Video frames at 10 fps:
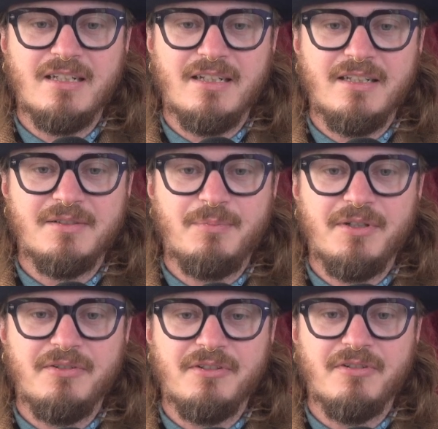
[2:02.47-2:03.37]
it's
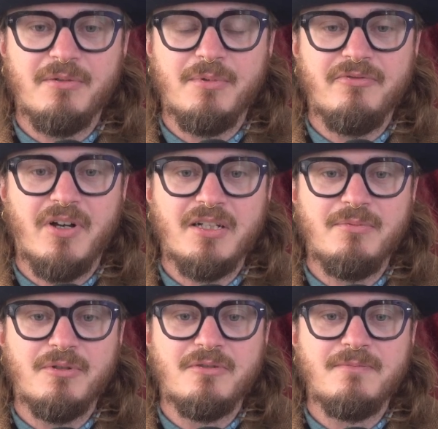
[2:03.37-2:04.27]
been incredibly
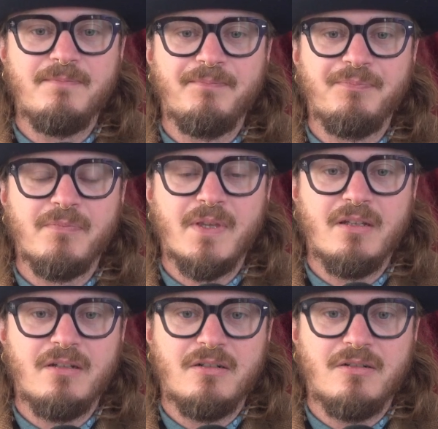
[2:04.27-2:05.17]
valuable,
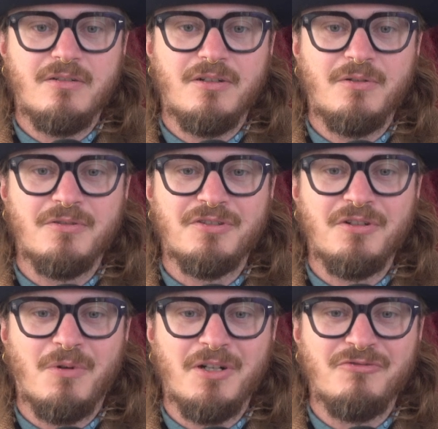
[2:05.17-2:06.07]
although also
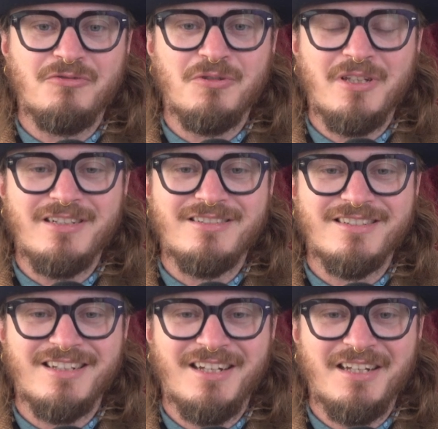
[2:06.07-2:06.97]
quite grueling,
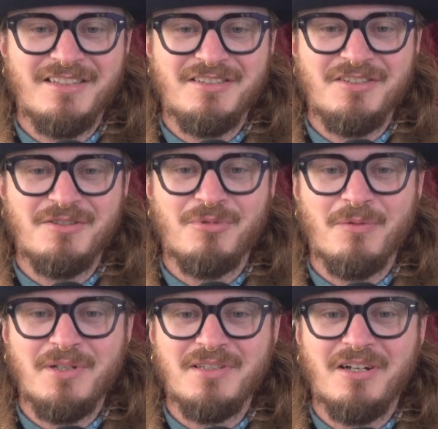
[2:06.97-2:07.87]
and you can
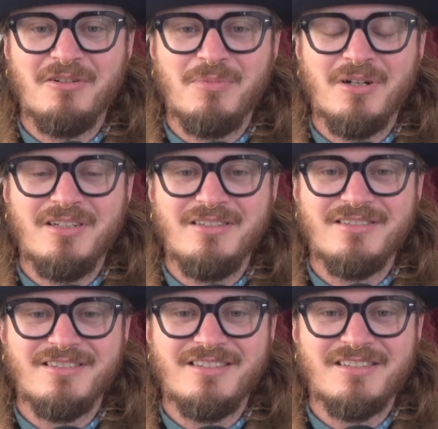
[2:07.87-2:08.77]
probably tell by
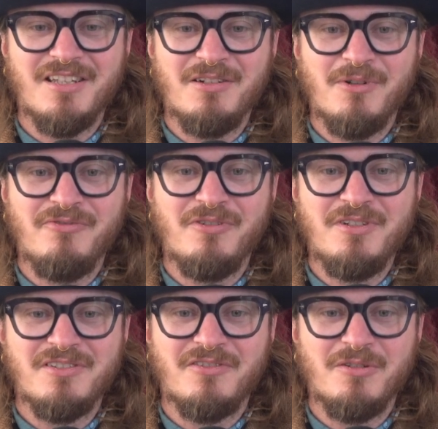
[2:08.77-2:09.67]
the sound of my
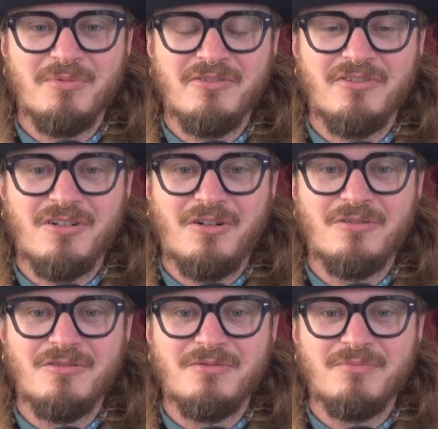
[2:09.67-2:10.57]
voice, I've got a bit of a
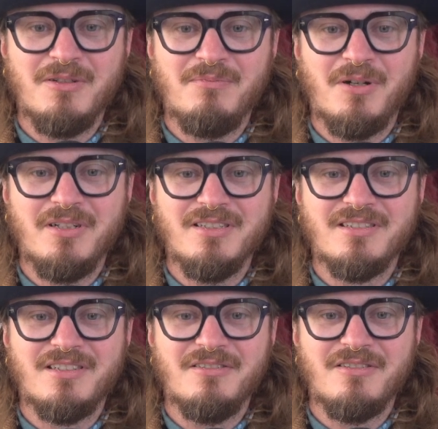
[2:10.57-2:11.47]
cold. My body is
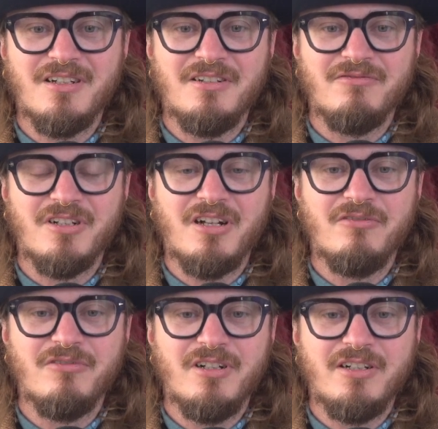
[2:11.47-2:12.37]
still kind of
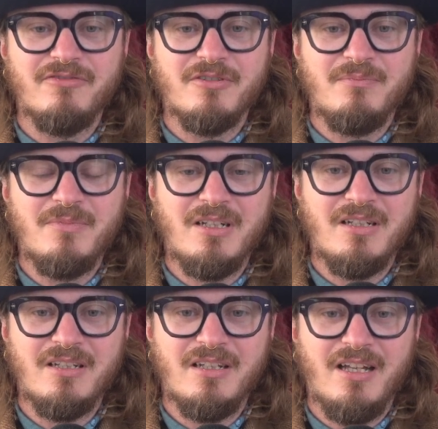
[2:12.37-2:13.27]
recovering from
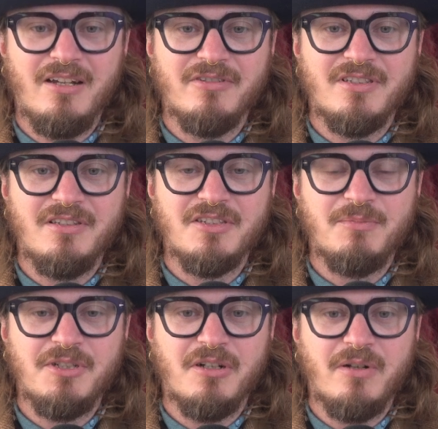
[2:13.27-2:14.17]
everything that's
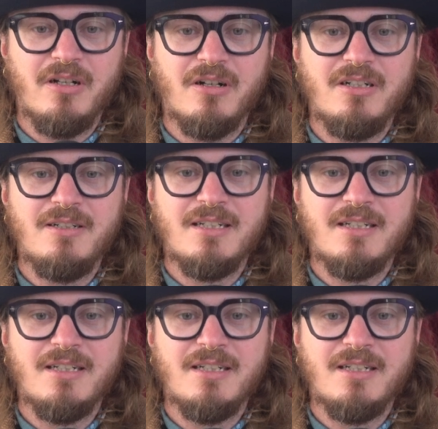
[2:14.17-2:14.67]
been going on.